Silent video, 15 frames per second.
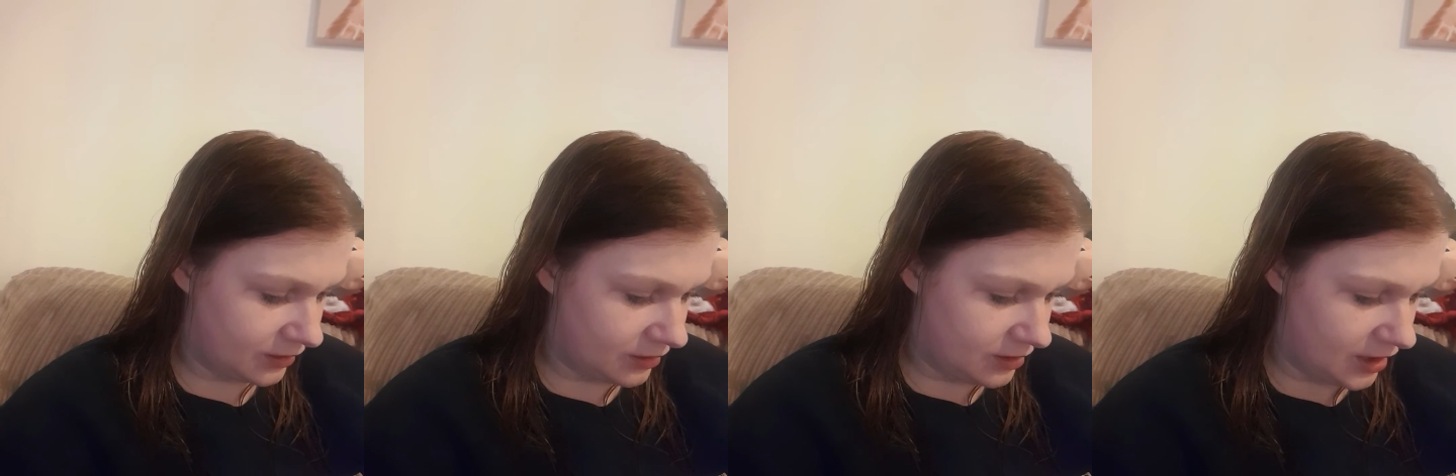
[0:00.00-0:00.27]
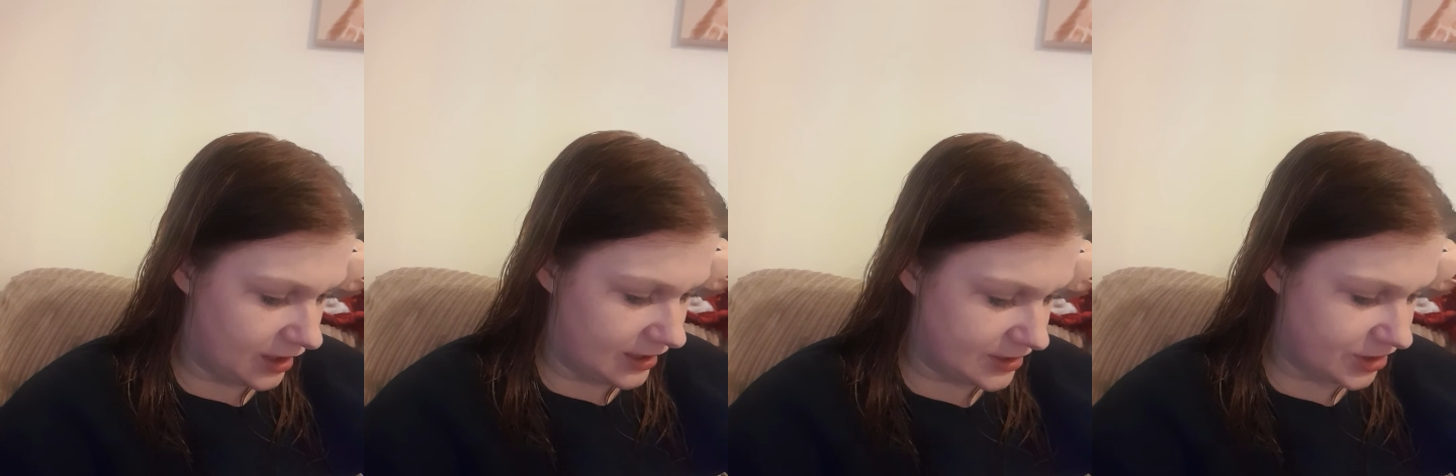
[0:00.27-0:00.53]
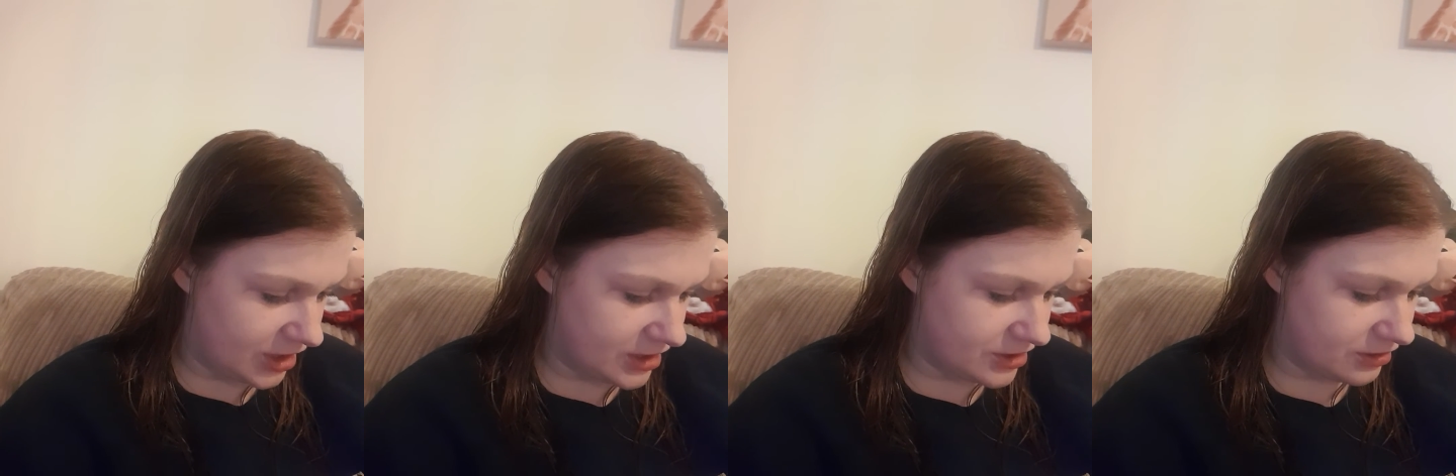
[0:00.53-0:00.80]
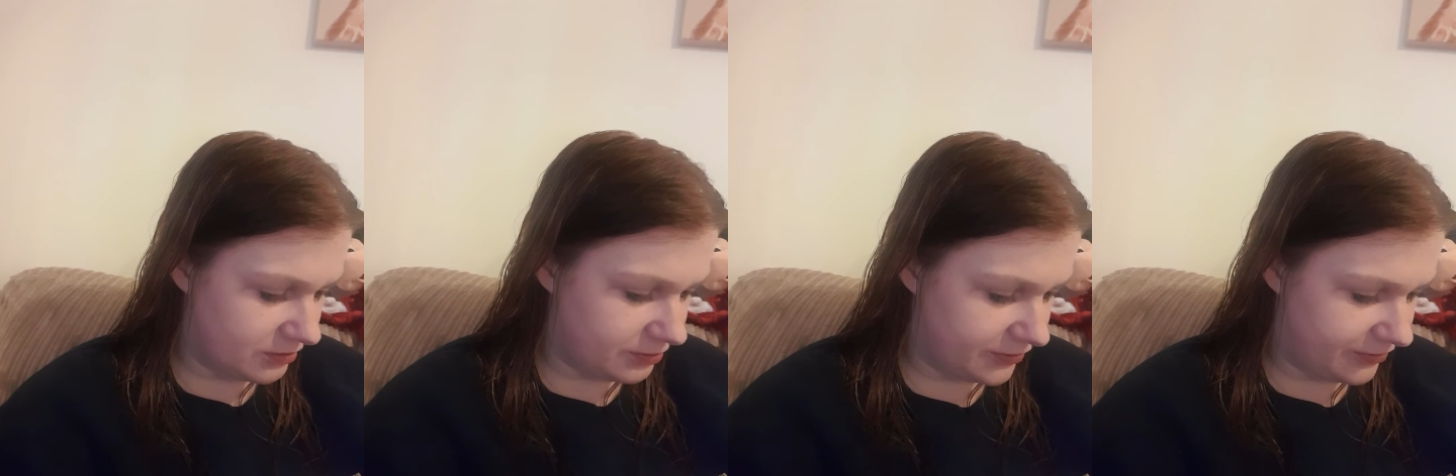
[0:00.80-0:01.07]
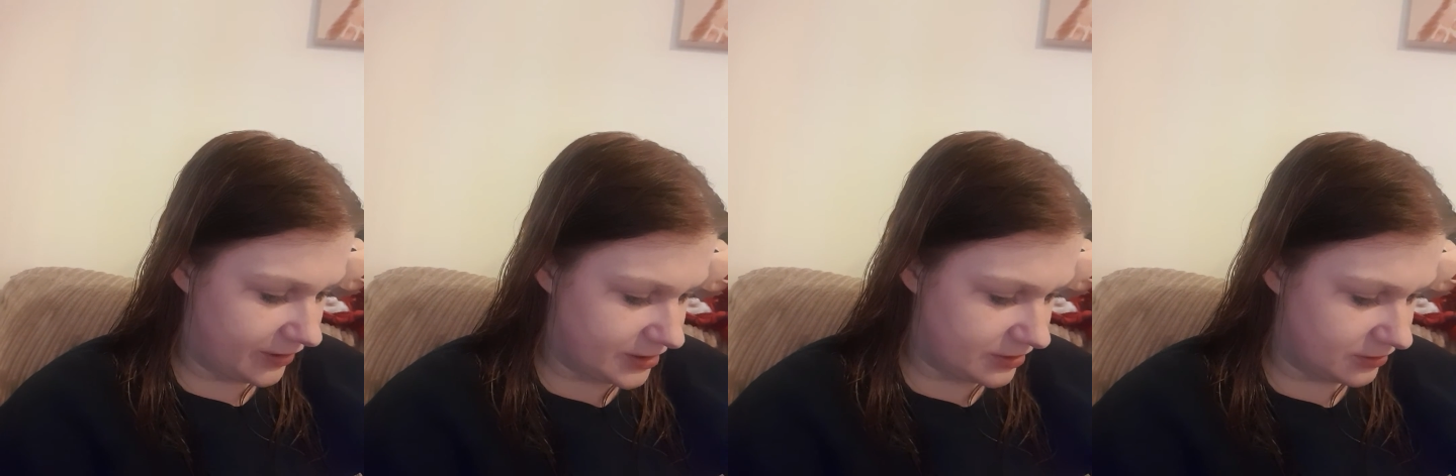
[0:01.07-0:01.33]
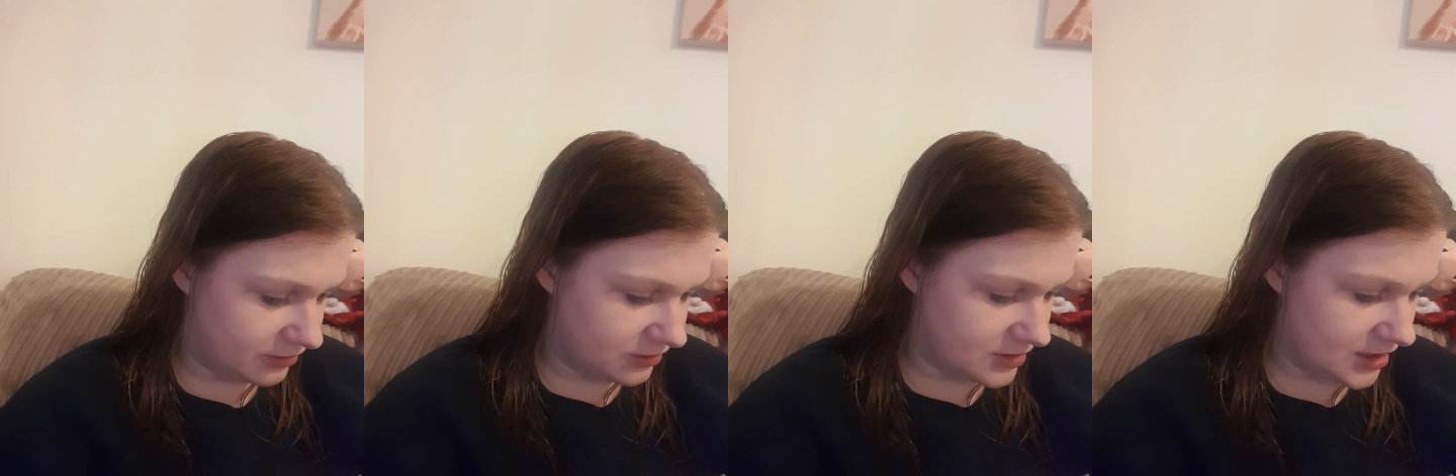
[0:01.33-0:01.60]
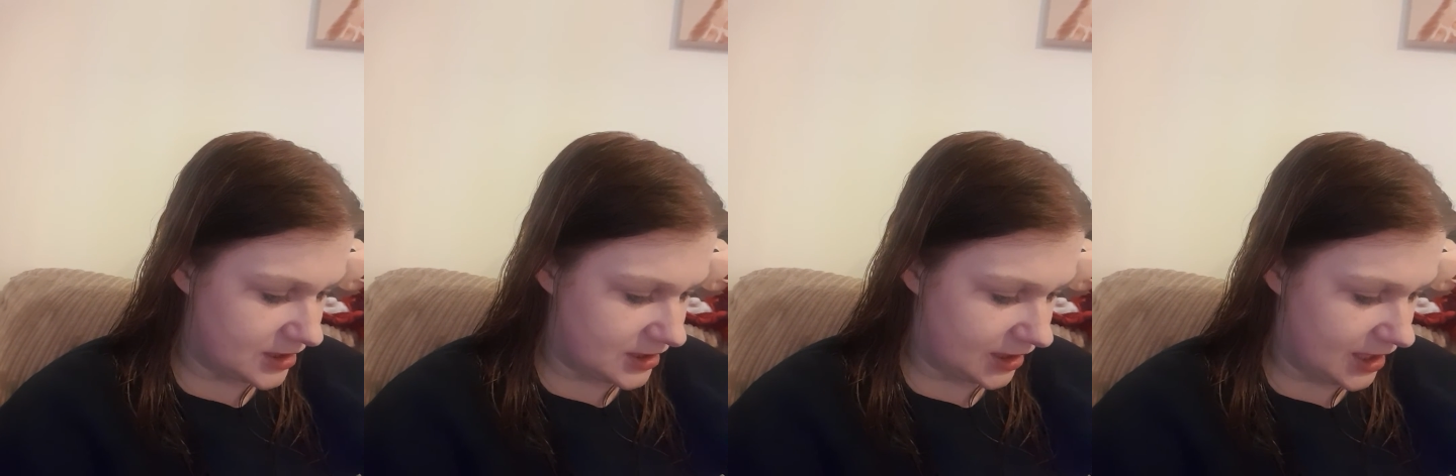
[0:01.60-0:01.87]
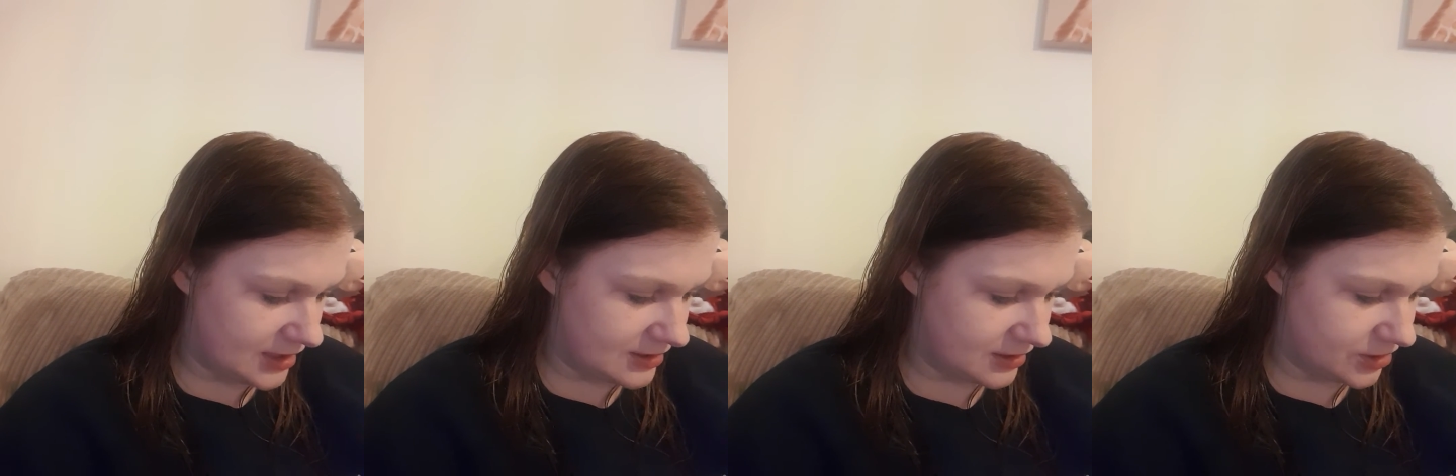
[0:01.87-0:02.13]
and educational professionals
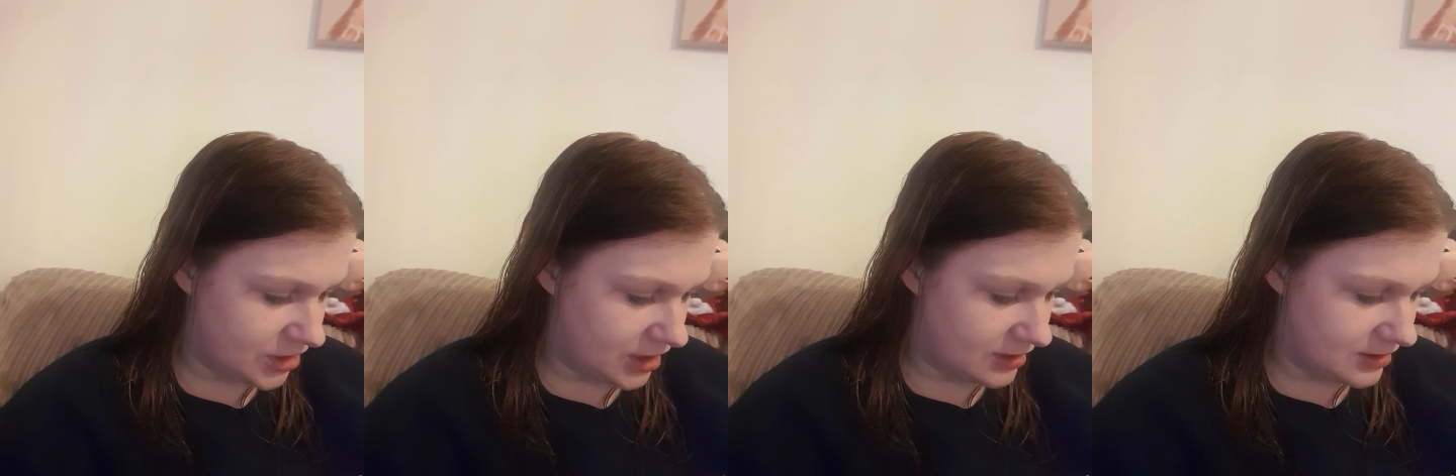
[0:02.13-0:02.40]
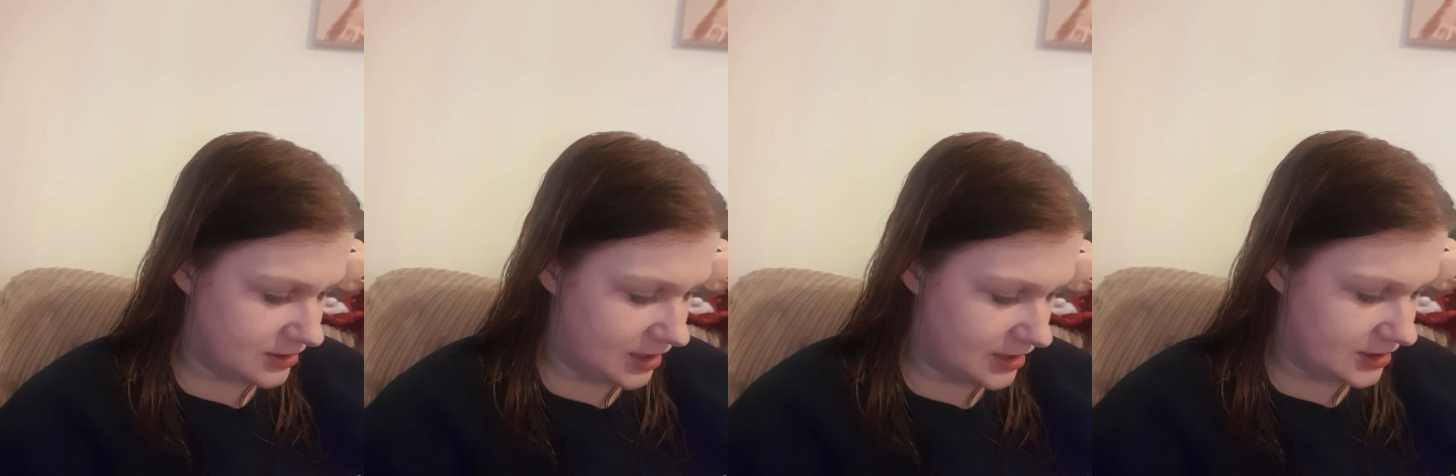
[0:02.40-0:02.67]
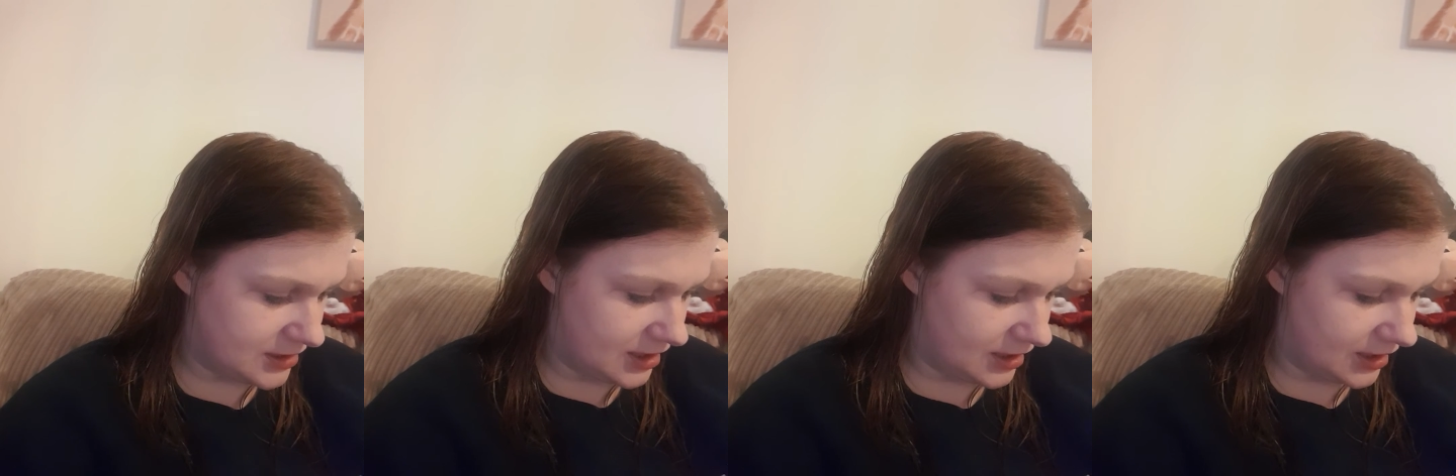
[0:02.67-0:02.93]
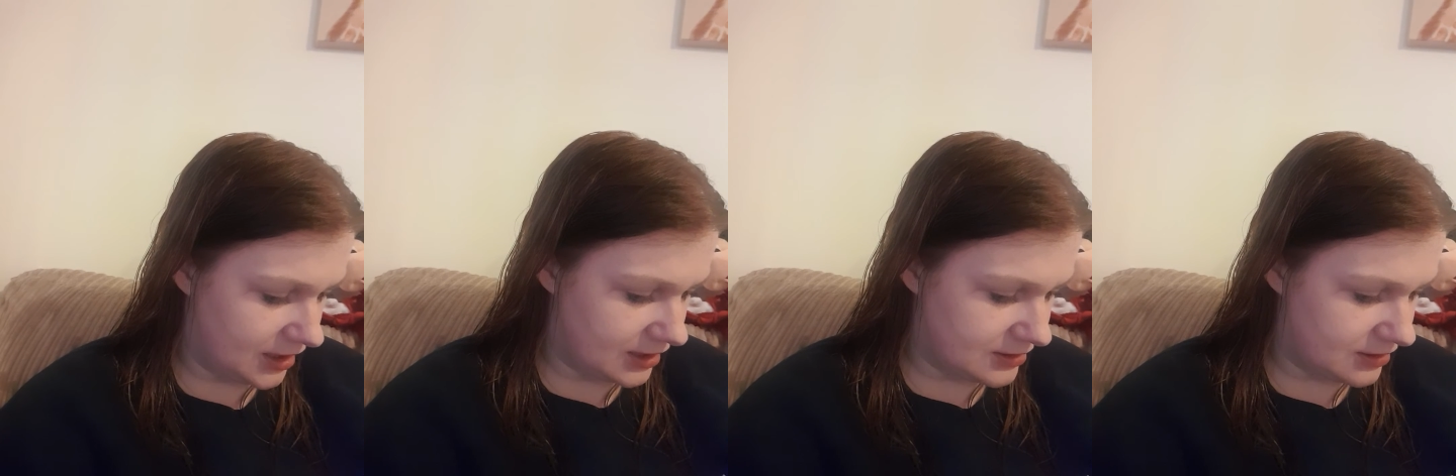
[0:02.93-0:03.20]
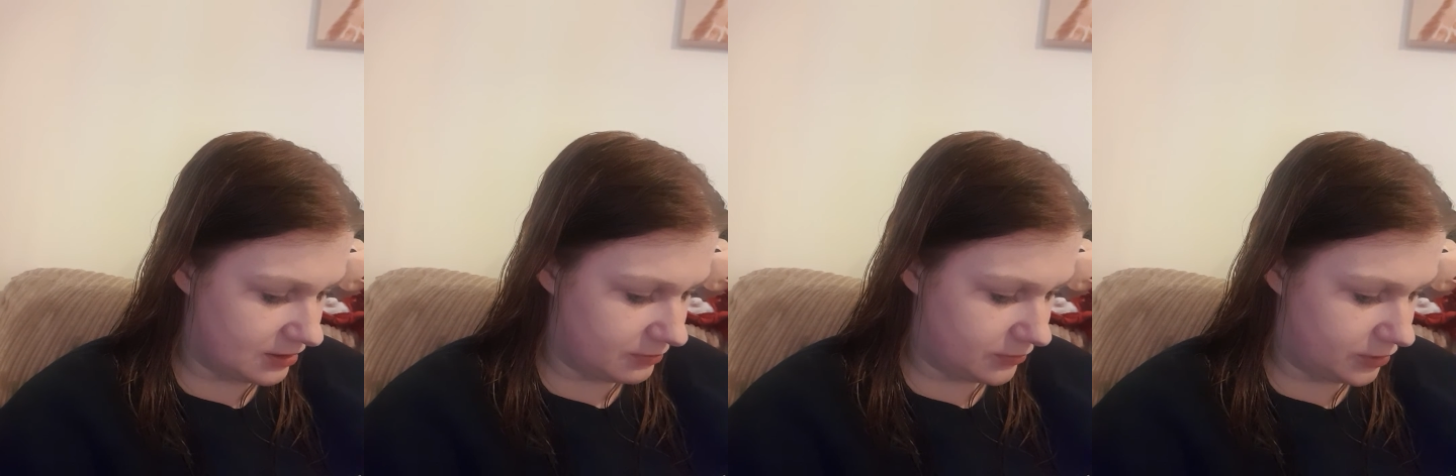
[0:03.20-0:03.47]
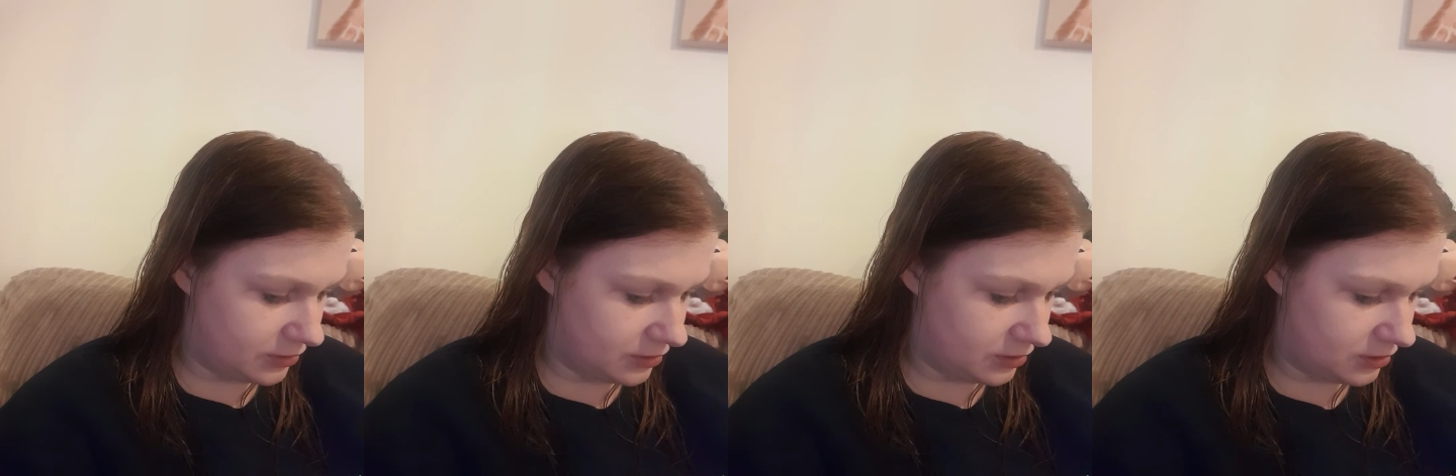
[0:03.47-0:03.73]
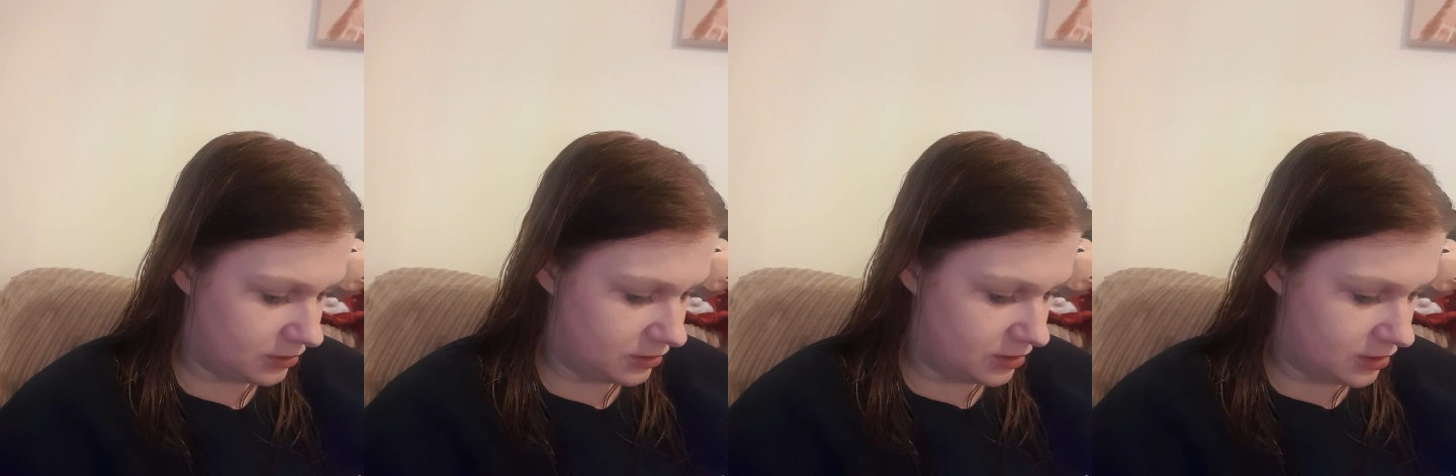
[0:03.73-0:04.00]
indicates that Jaden's day-to-day needs are more